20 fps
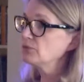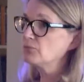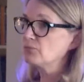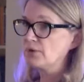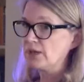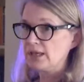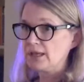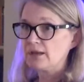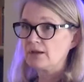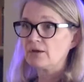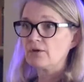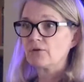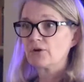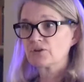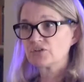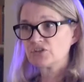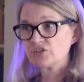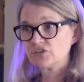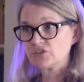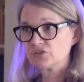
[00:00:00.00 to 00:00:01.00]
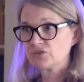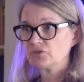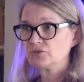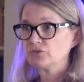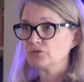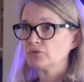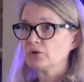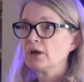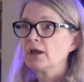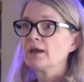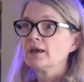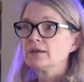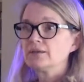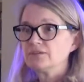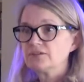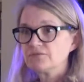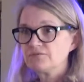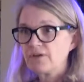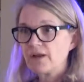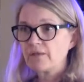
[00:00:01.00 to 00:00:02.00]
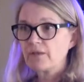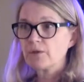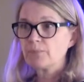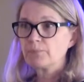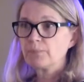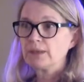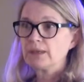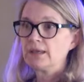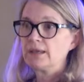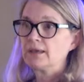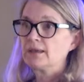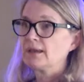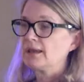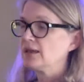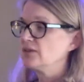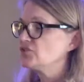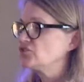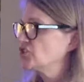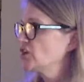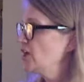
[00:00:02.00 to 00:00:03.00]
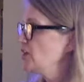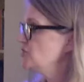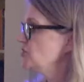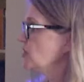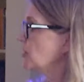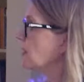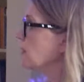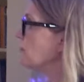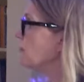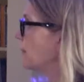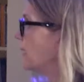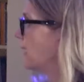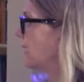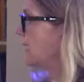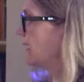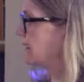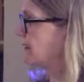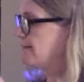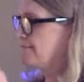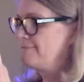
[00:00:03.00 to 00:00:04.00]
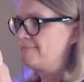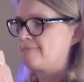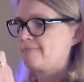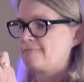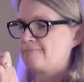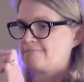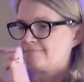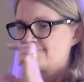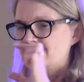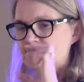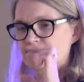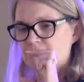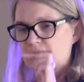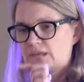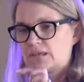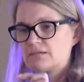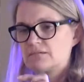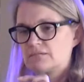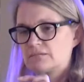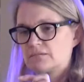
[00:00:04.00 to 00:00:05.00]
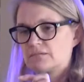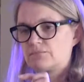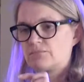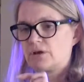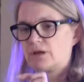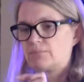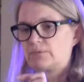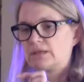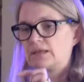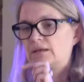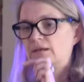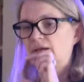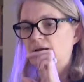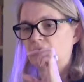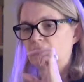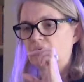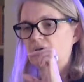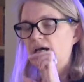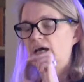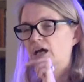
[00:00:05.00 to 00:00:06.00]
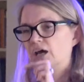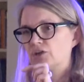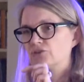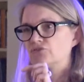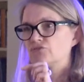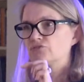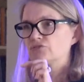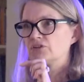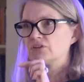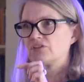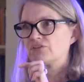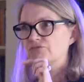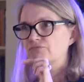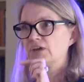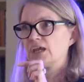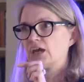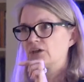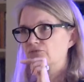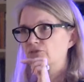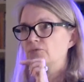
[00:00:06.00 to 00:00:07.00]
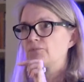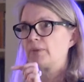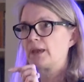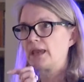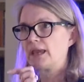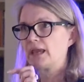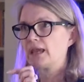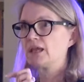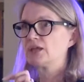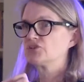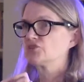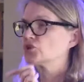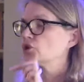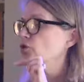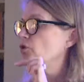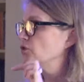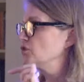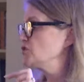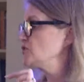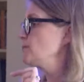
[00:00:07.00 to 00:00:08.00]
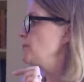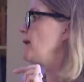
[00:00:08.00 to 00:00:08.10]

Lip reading: week or two developing and changing my probably 300-page course